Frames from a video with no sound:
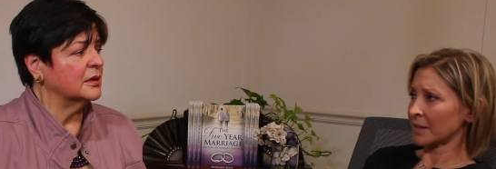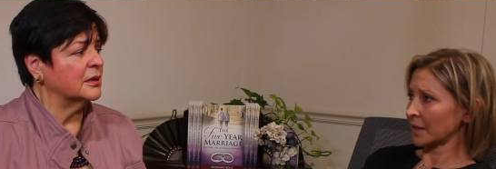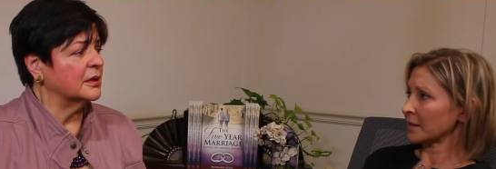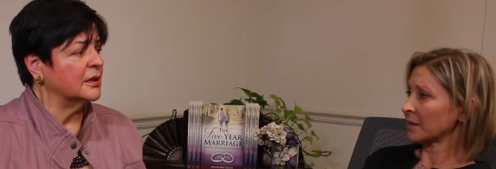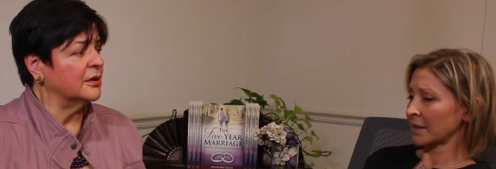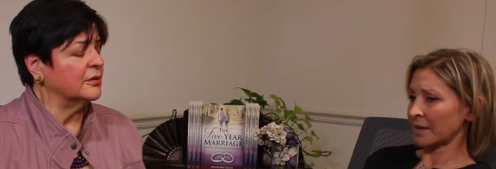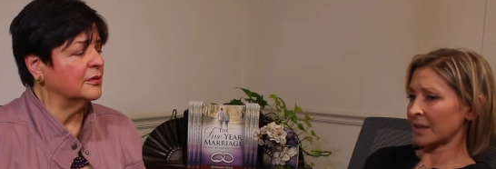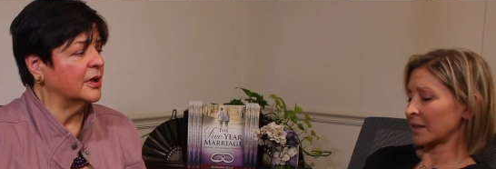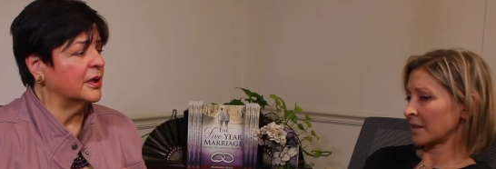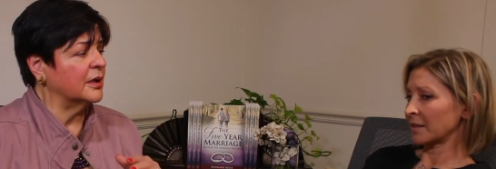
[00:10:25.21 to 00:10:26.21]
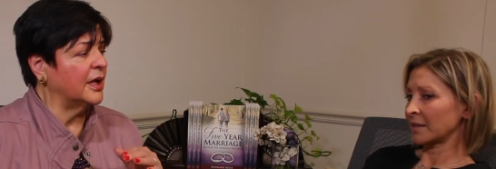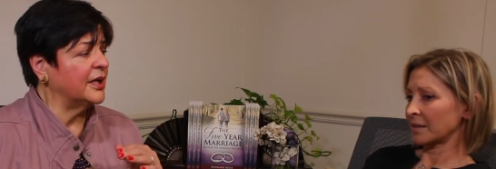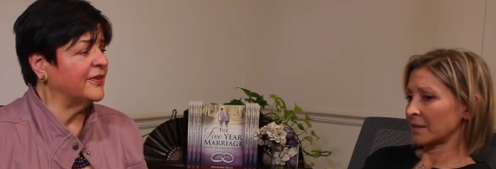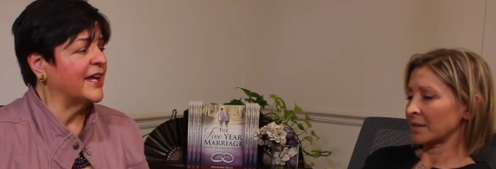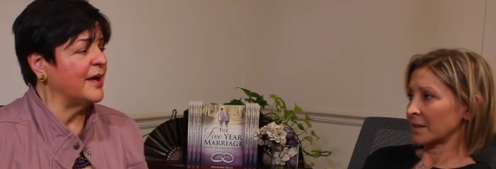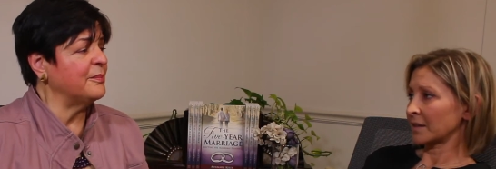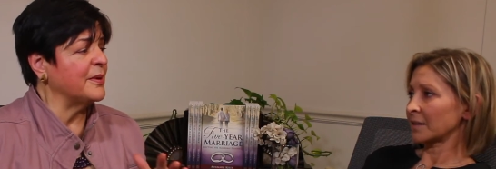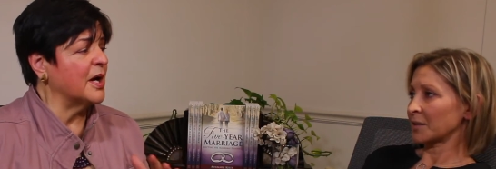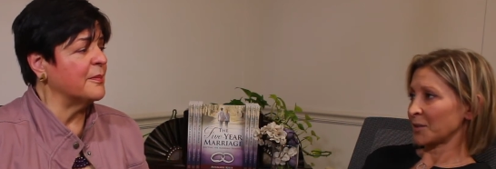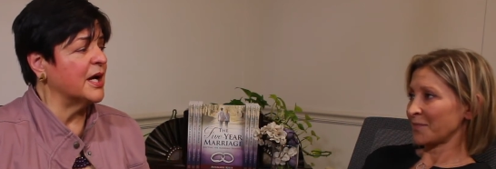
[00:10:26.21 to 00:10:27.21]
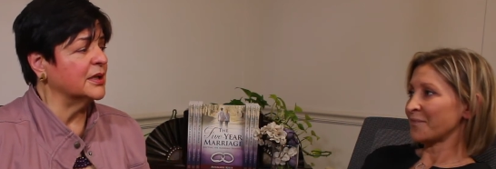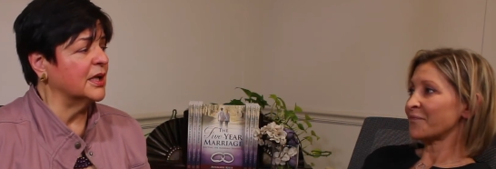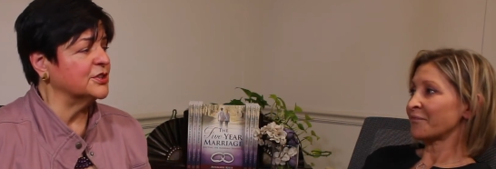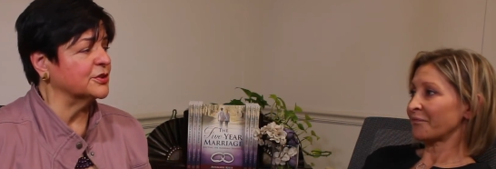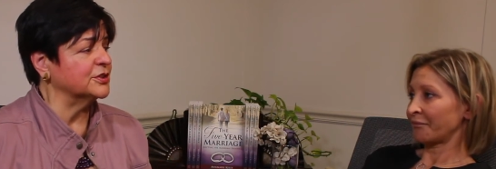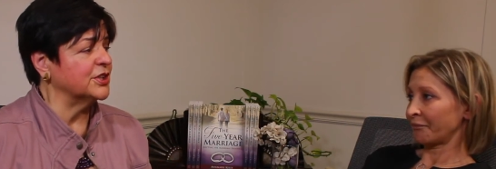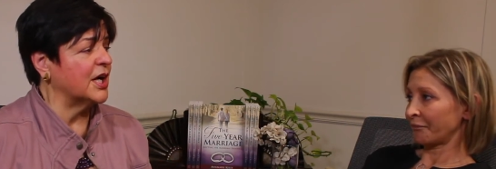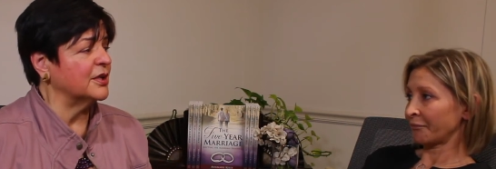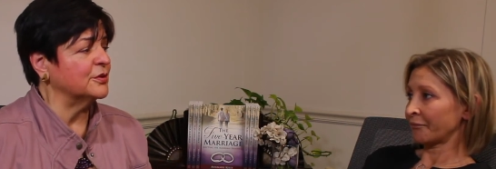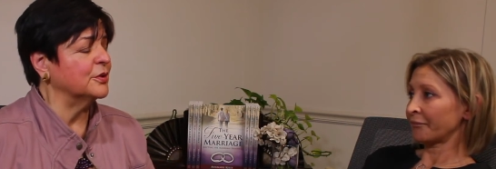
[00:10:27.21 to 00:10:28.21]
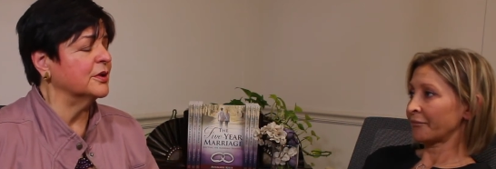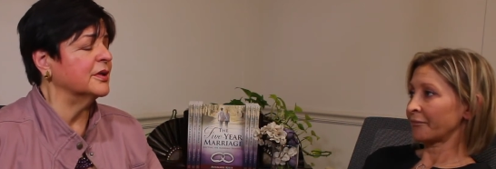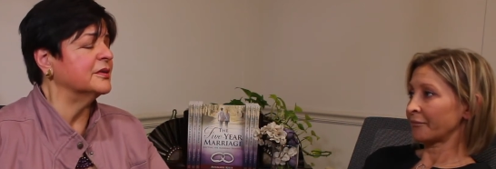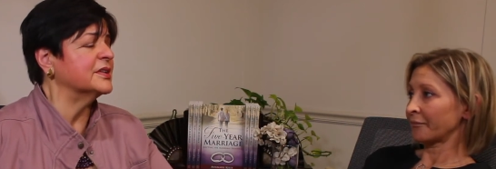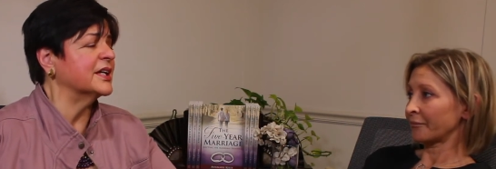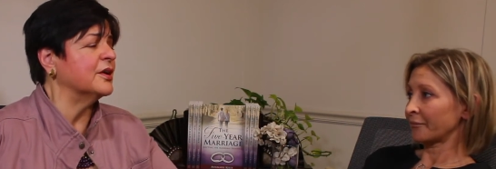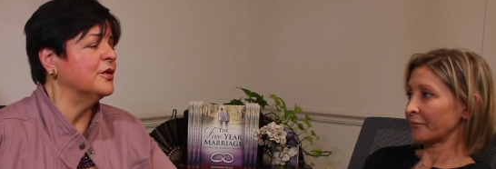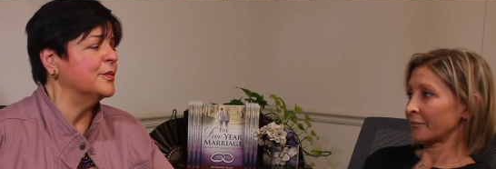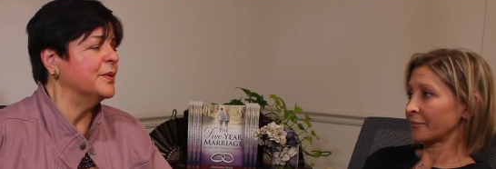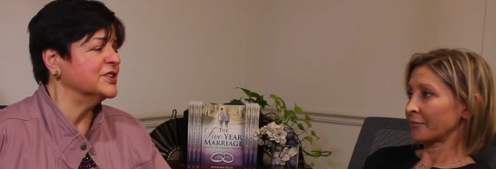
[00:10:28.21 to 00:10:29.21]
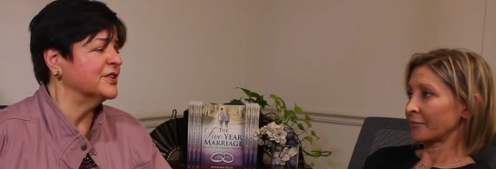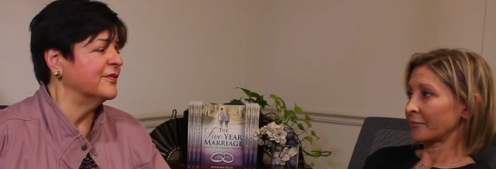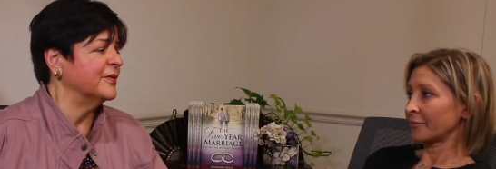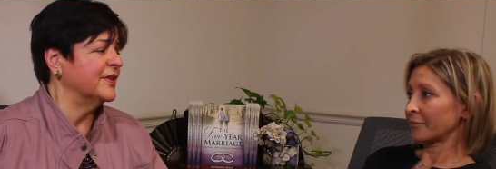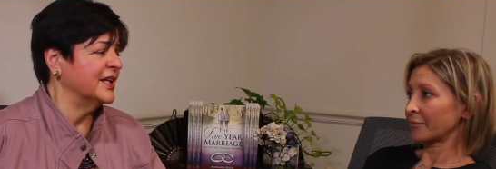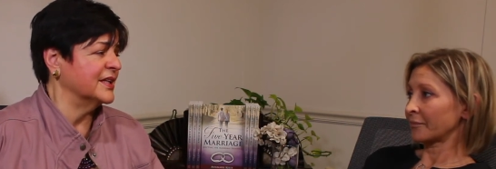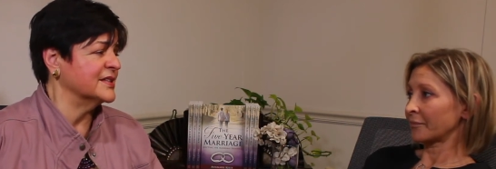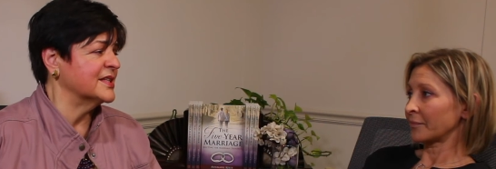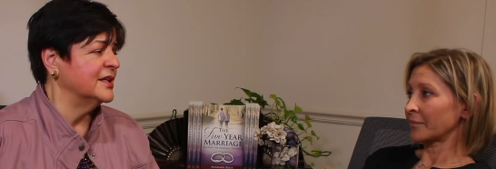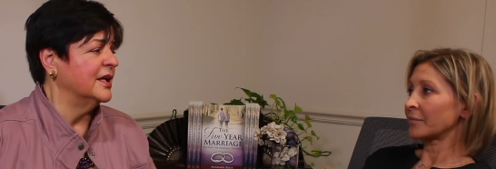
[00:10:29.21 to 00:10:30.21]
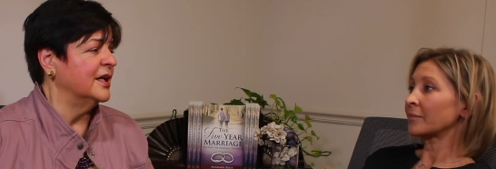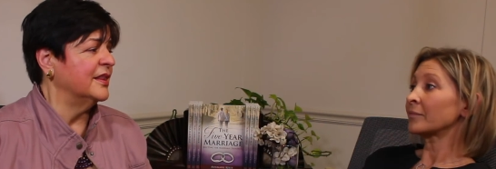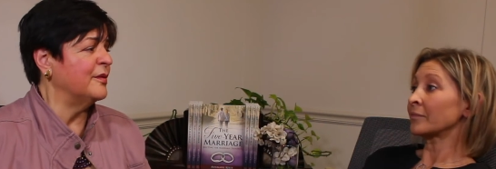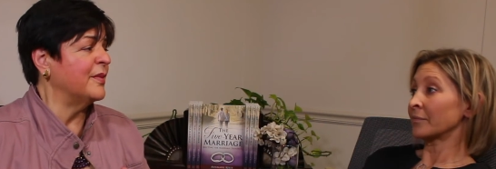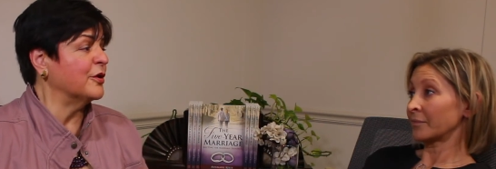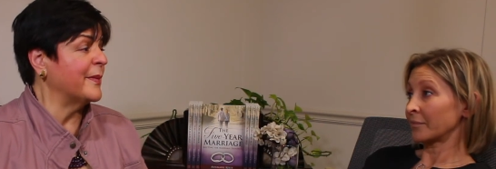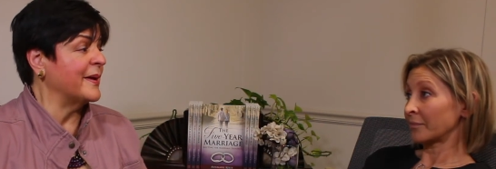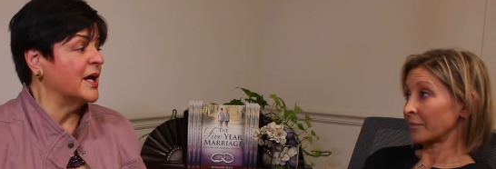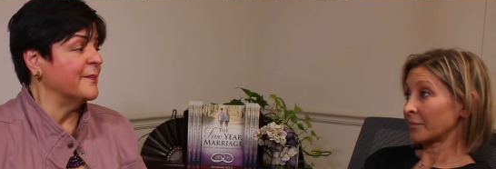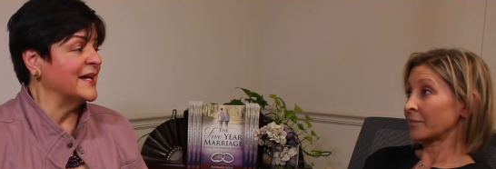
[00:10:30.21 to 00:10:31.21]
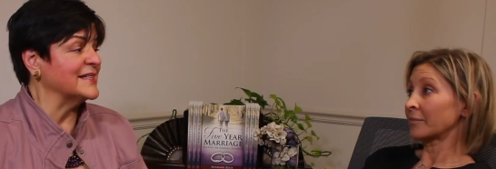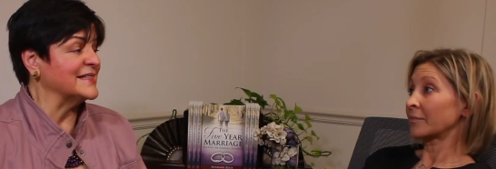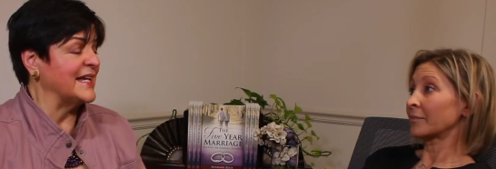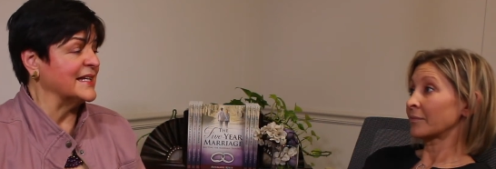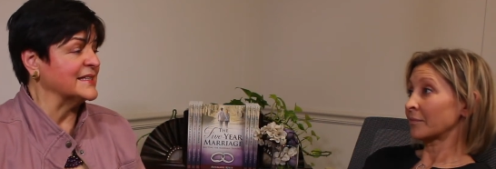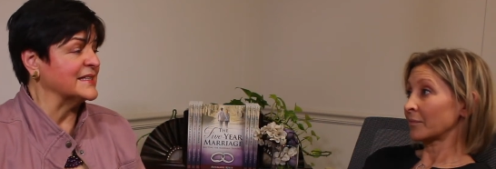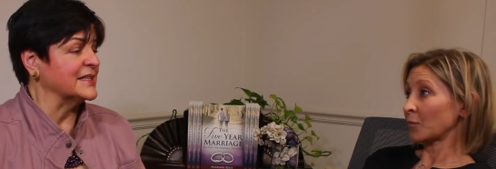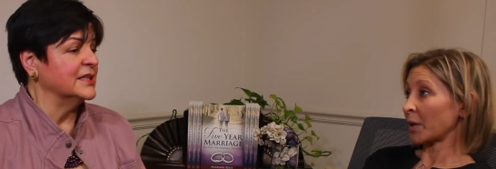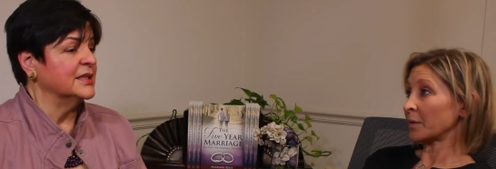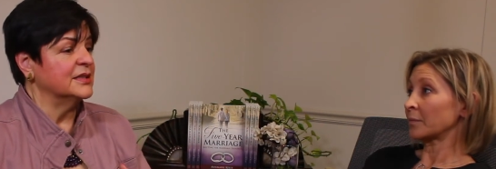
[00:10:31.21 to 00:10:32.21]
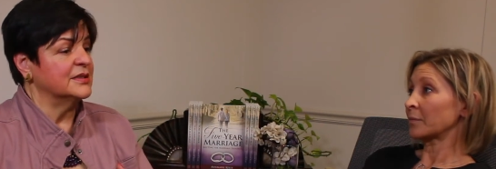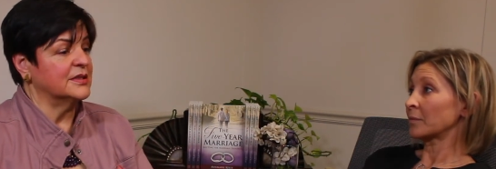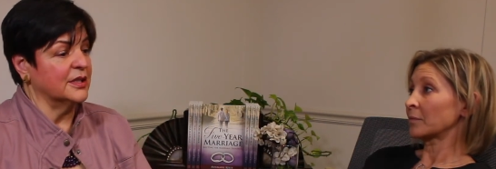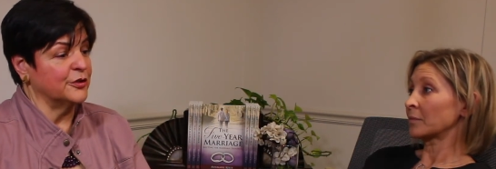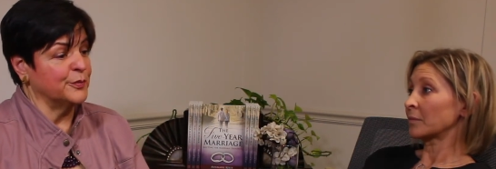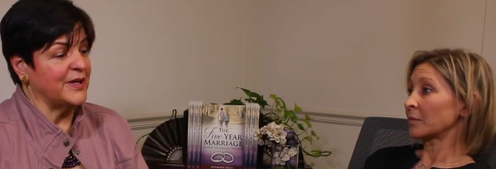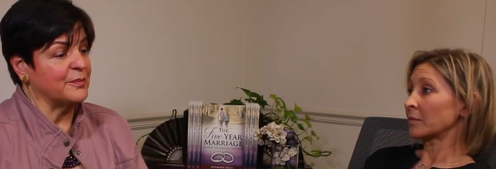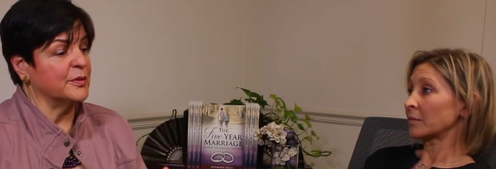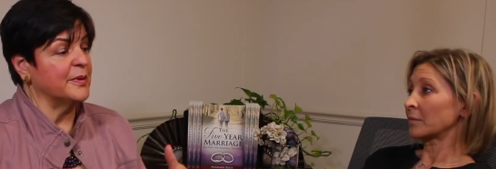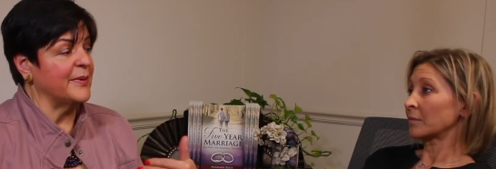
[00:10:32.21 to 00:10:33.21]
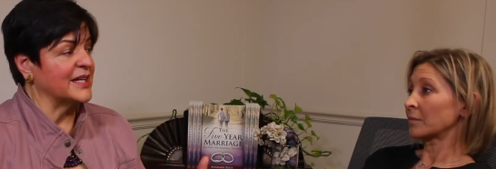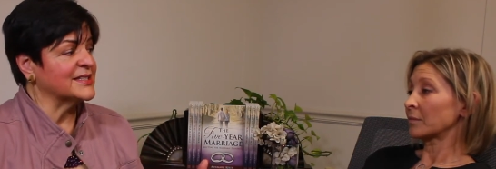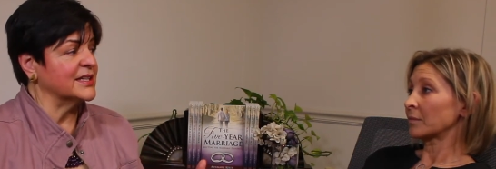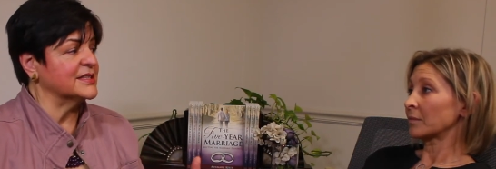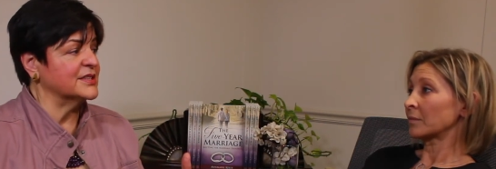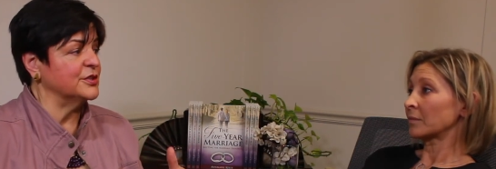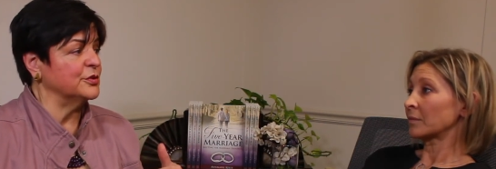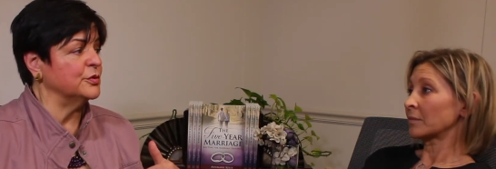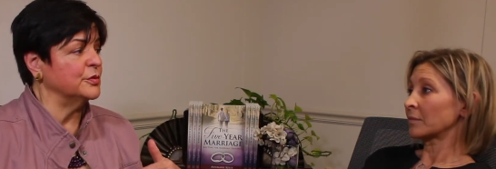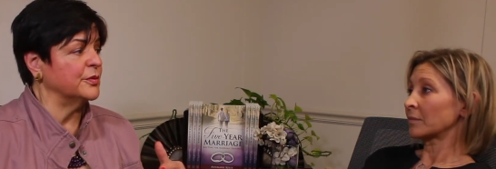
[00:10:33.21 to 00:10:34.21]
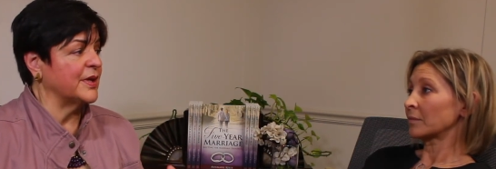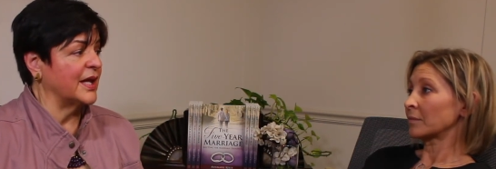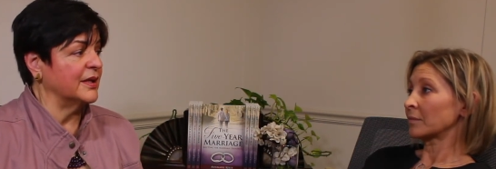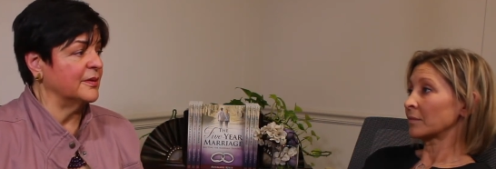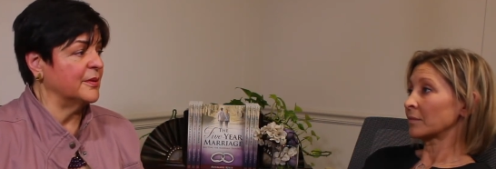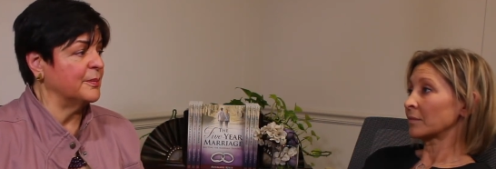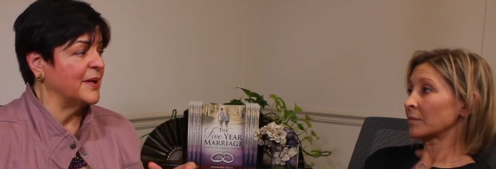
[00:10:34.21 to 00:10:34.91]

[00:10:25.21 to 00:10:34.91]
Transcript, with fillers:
Speaker 1: yeah. You know, and if it can't be my biological child, mm-hmm. or there's like a whole bunch of things that may or may not make sense right. to other people, but make sense to that the